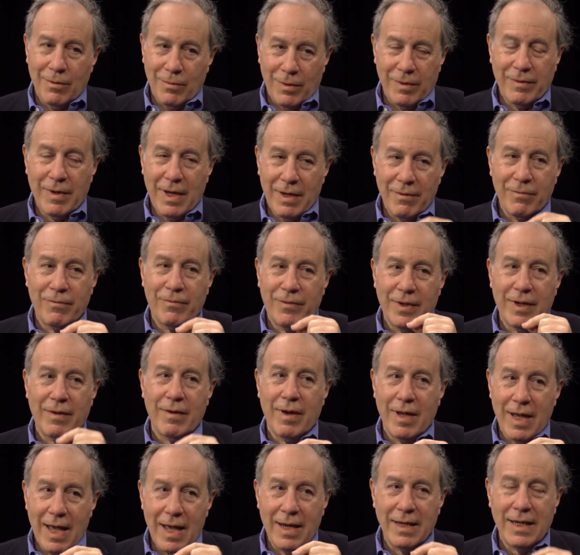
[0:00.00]
we've got to figure
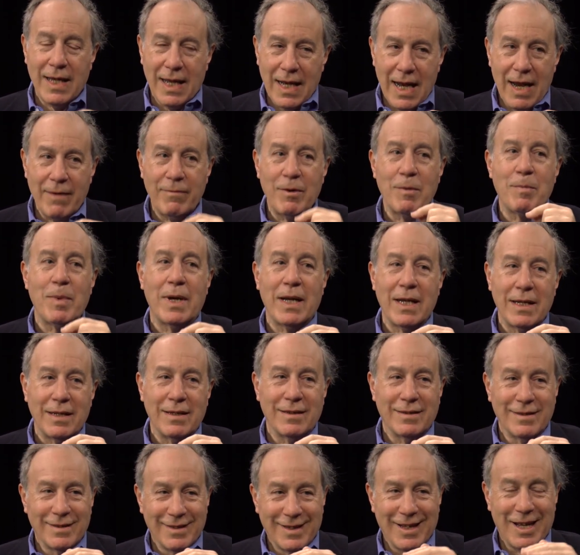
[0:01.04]
out how to get everybody